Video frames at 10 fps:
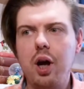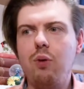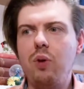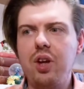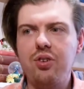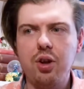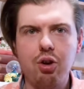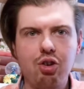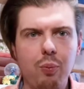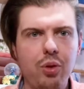and
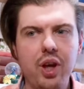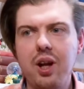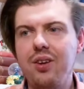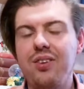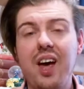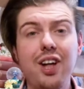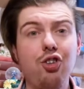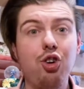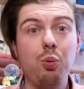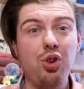researched something and
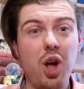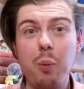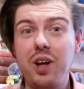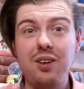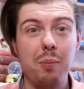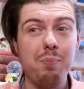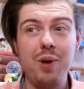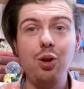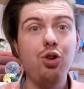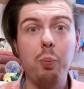decided she was going to
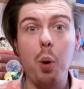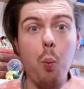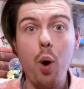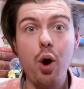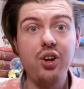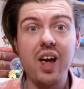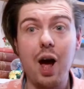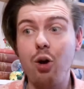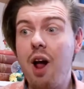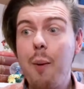build up a word
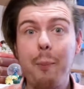count